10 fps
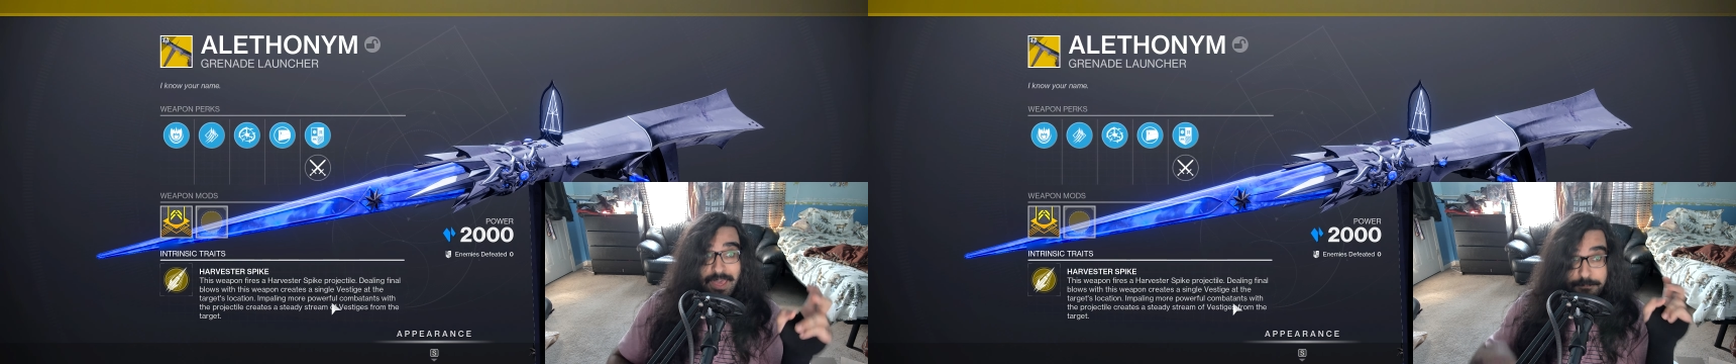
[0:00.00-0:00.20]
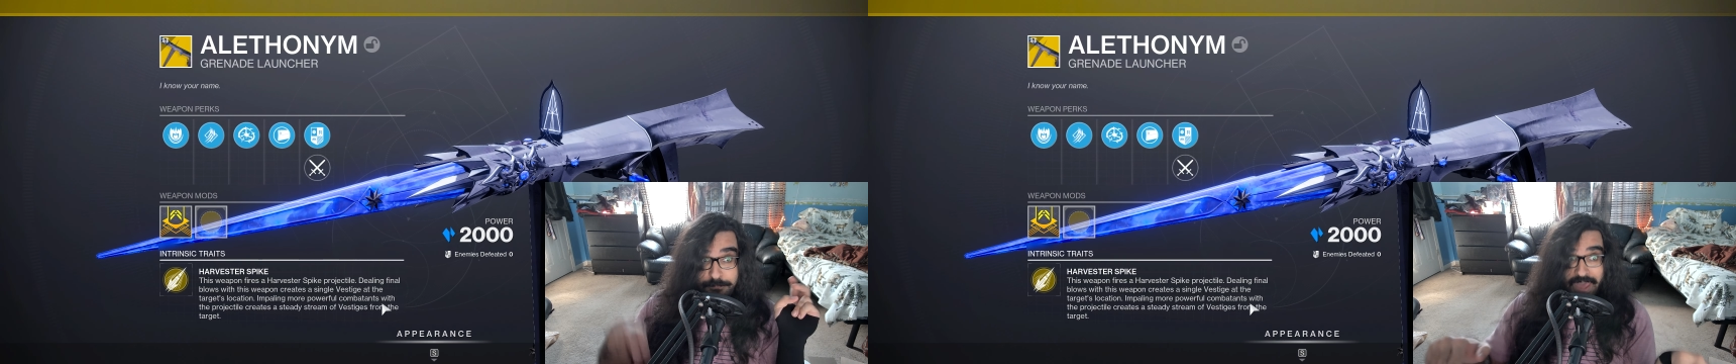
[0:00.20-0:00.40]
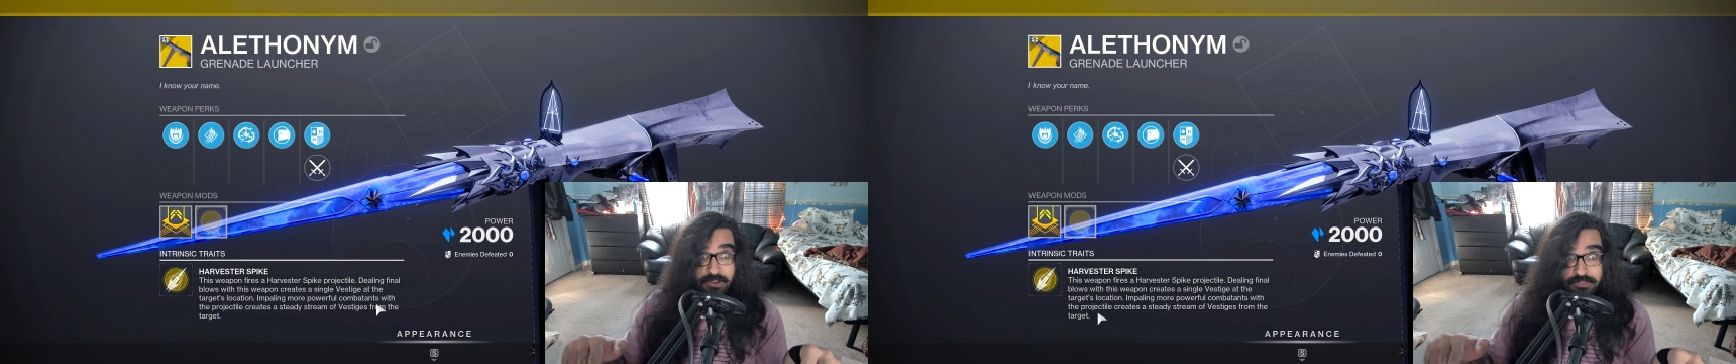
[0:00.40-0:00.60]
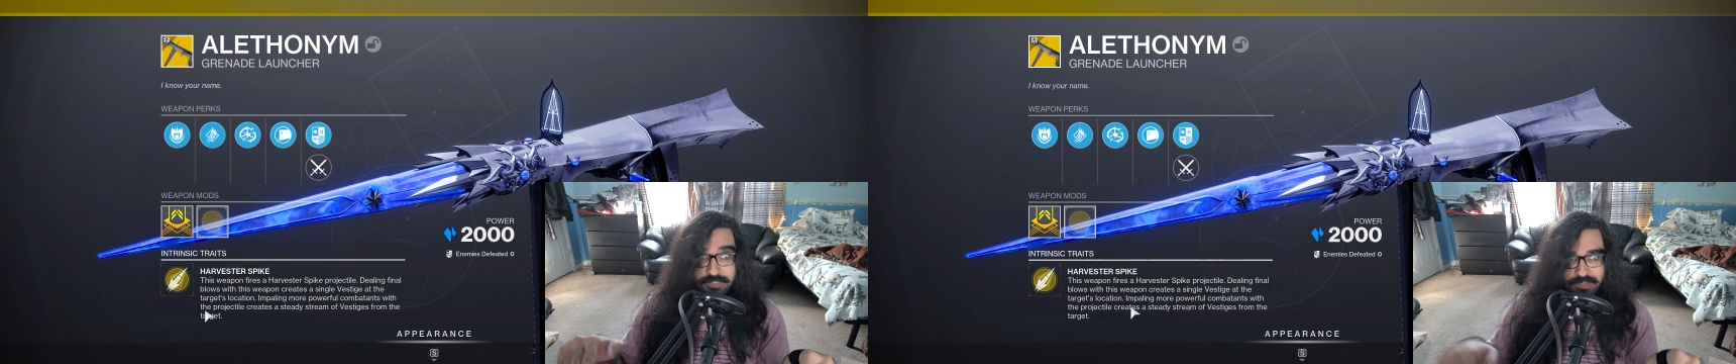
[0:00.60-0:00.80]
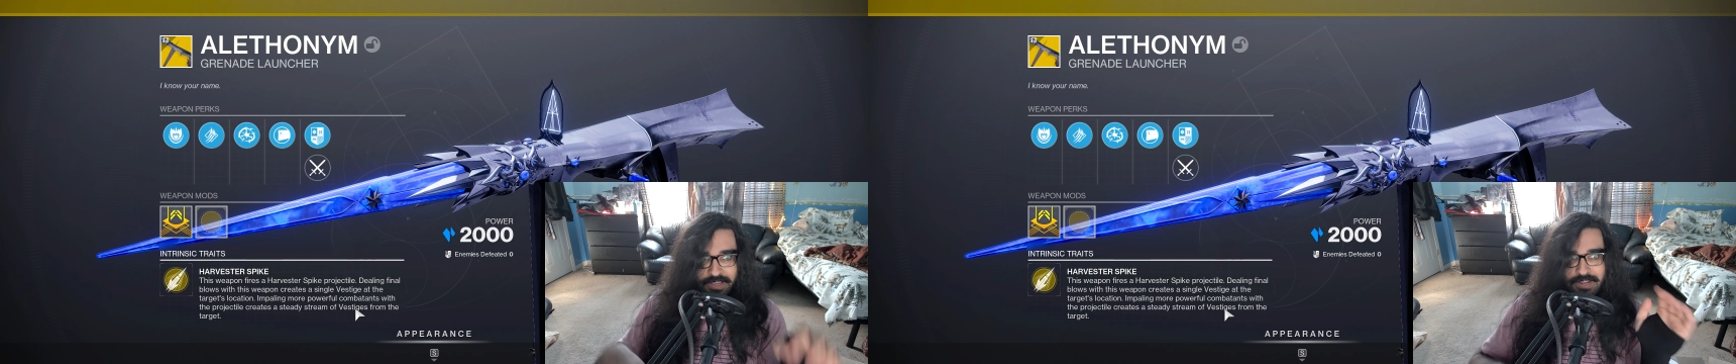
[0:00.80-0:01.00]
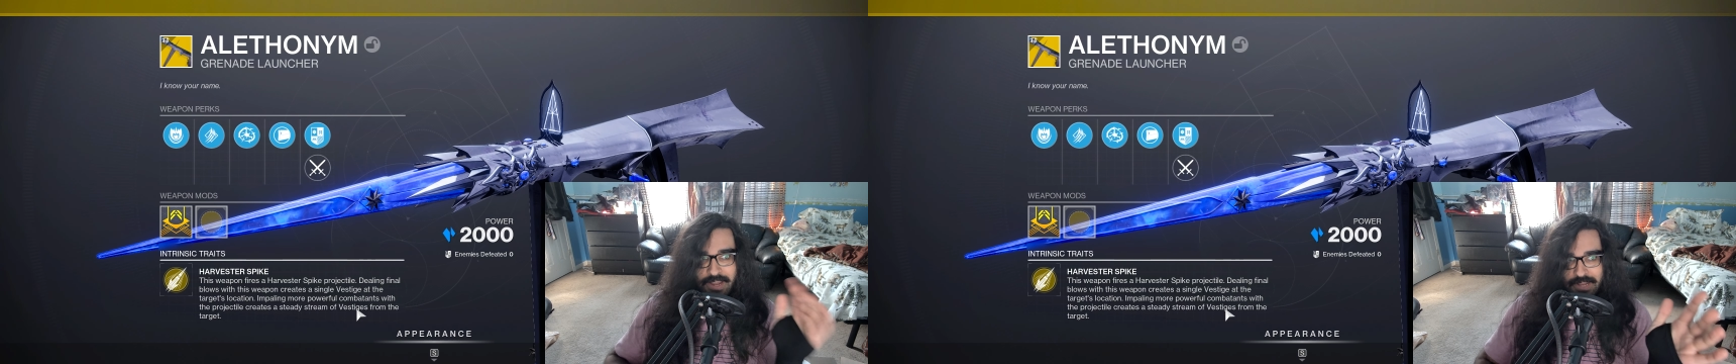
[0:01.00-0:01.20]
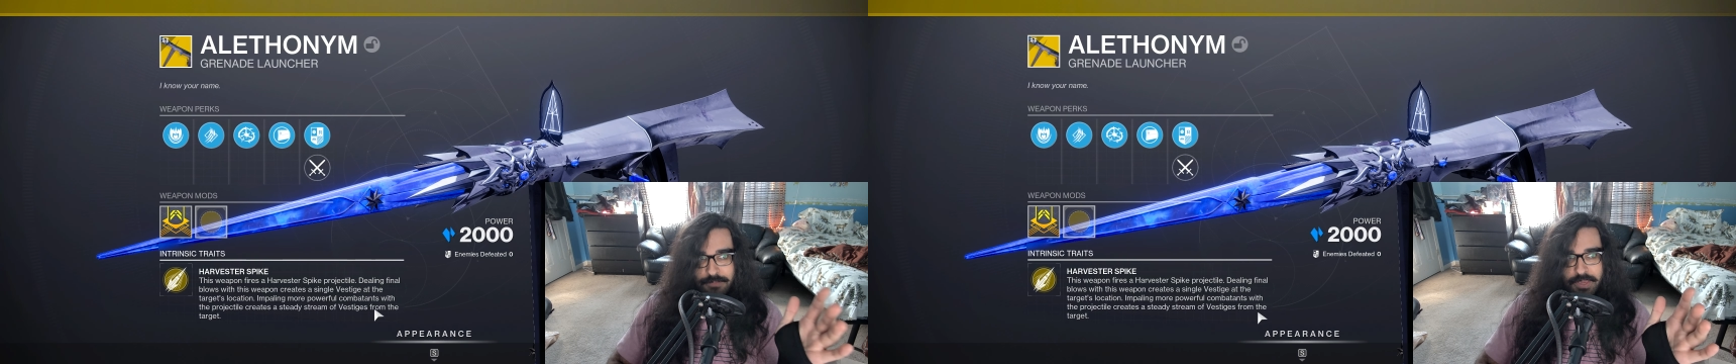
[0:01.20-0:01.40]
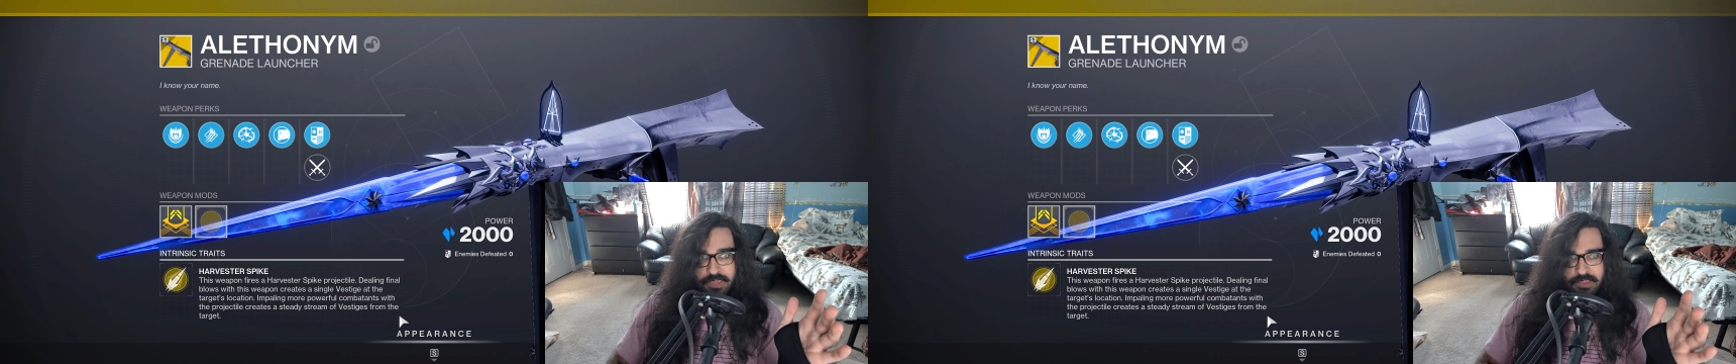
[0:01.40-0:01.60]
impales an enemy.